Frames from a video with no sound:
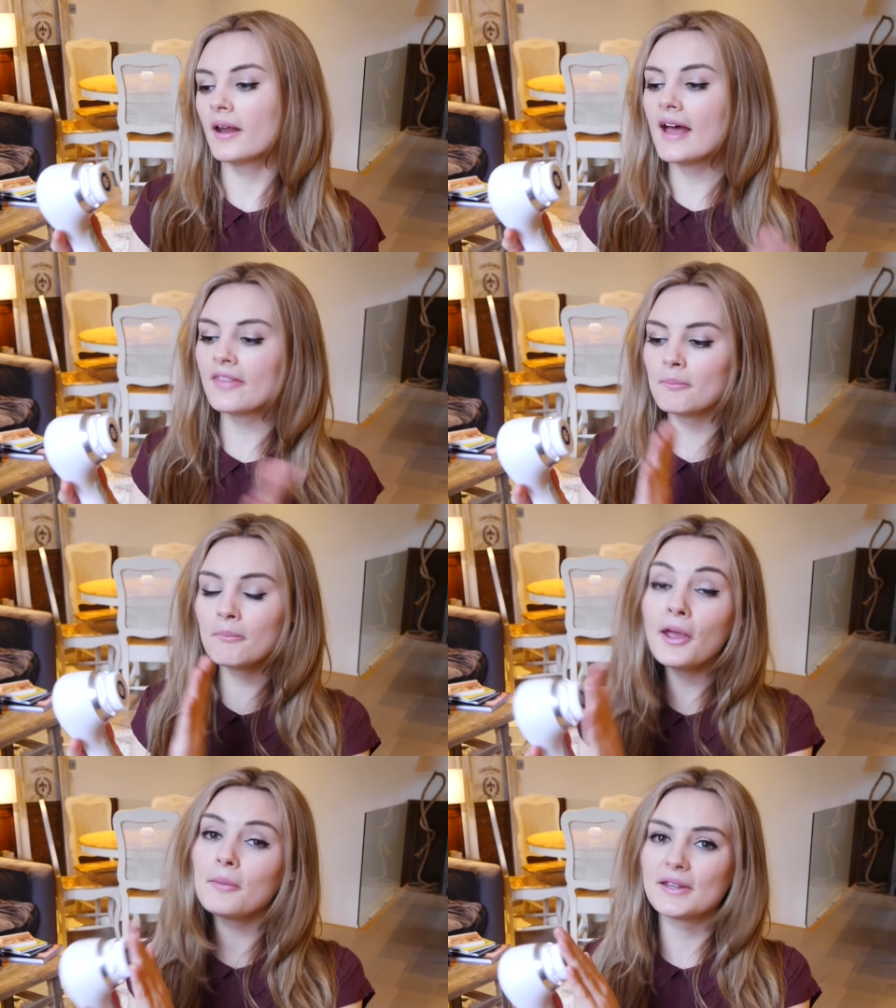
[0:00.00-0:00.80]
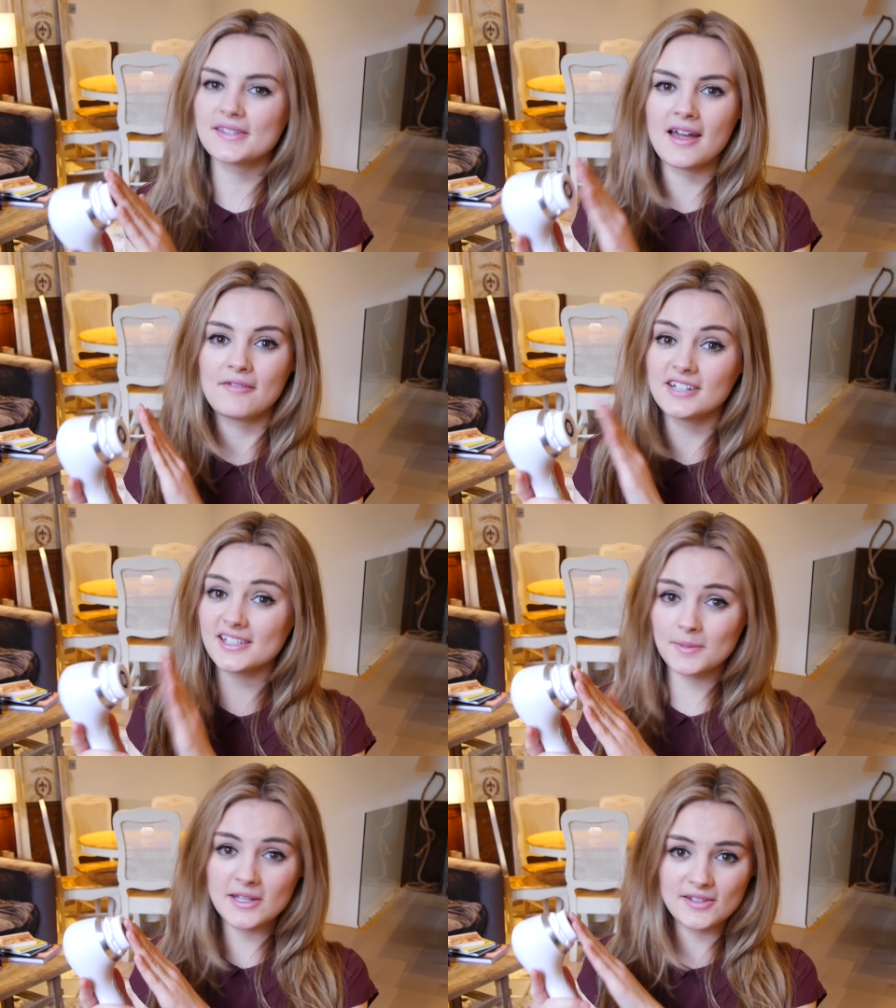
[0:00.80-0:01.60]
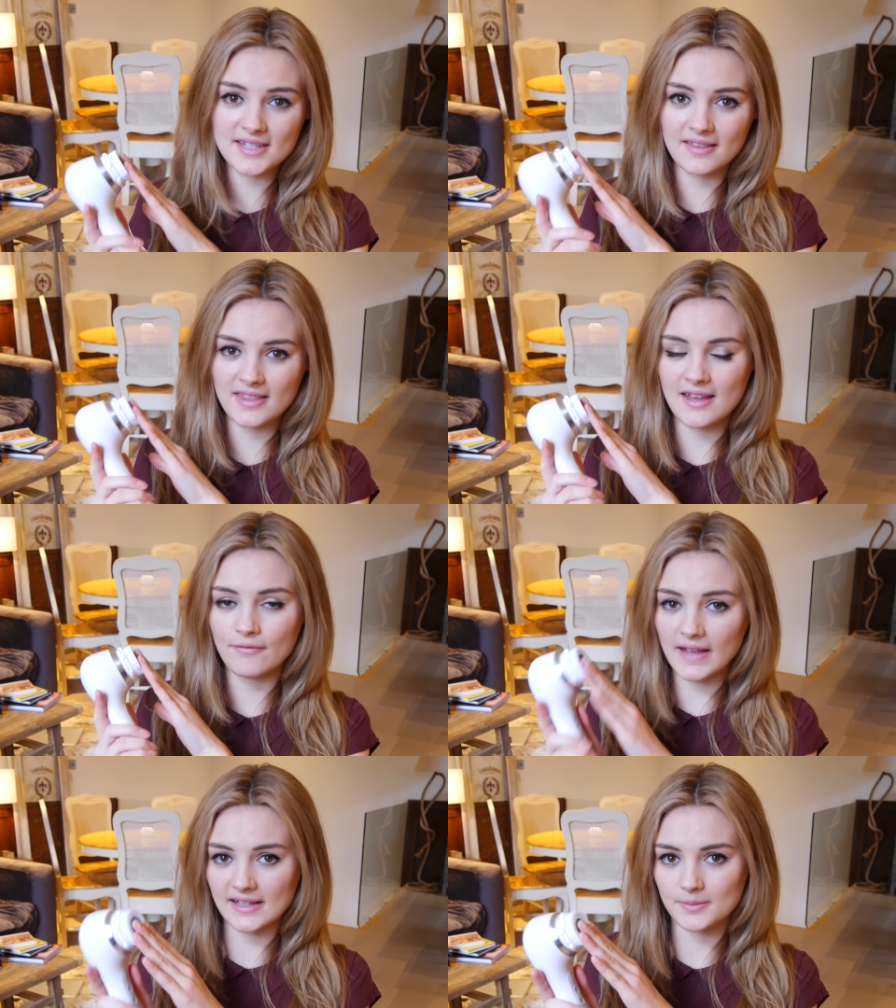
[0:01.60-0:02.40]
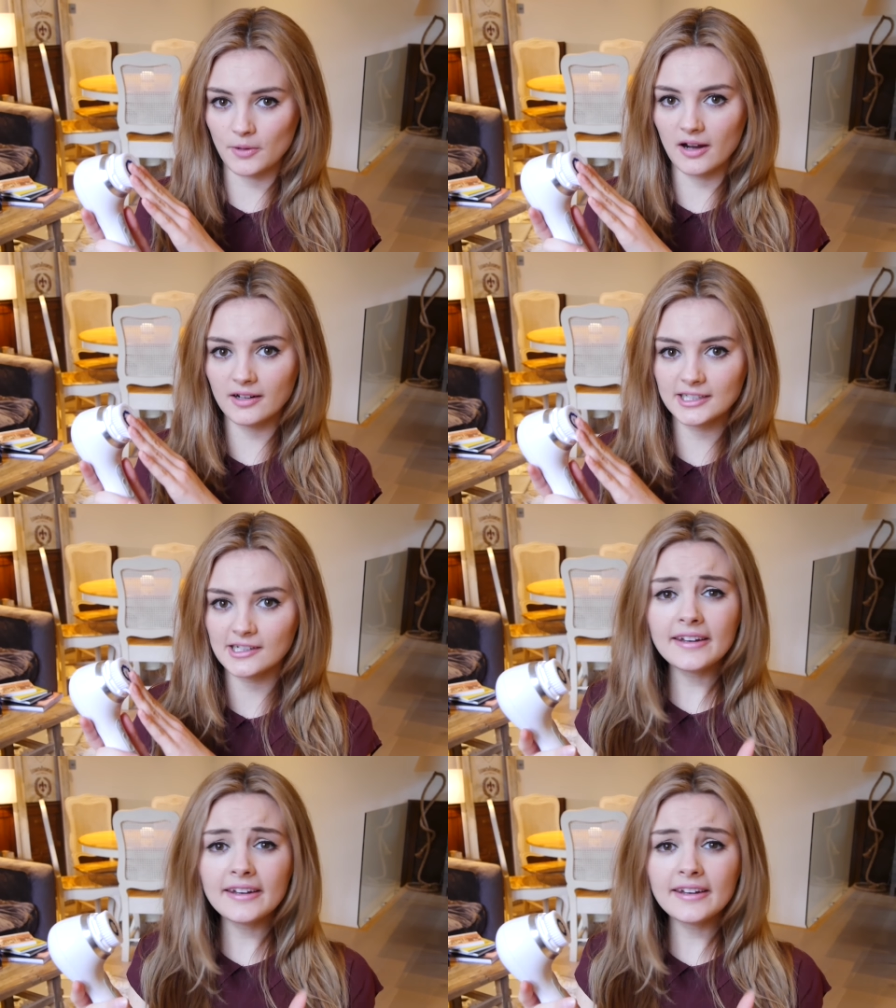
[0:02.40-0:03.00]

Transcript: But at the moment, I've just been using the face brush.